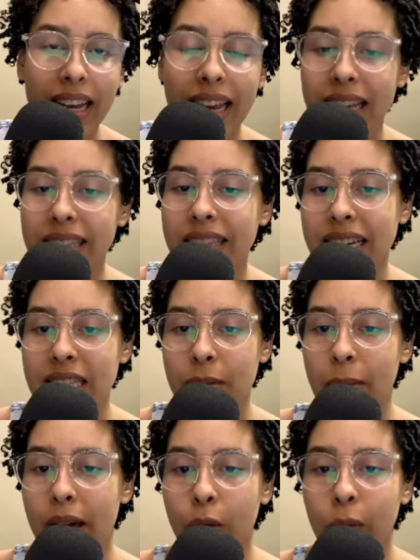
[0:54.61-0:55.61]
It doesn't
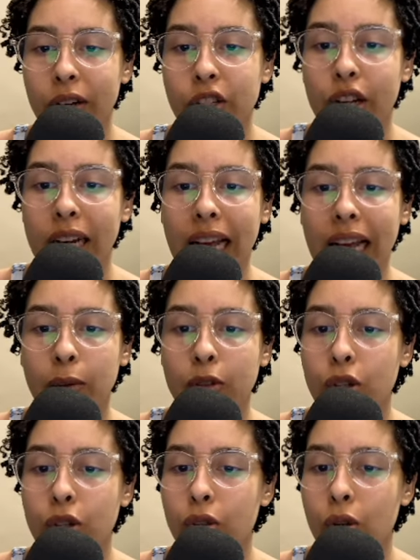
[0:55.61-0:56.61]
matter which language
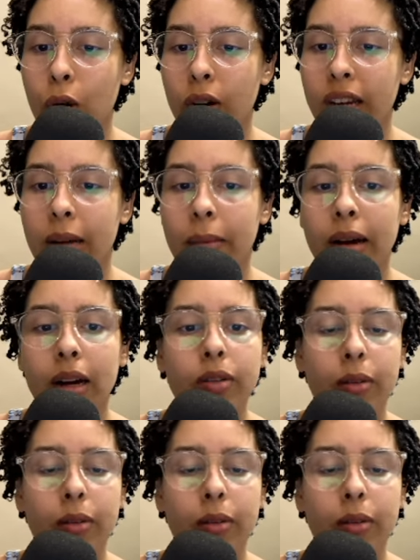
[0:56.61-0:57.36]
you're talking about,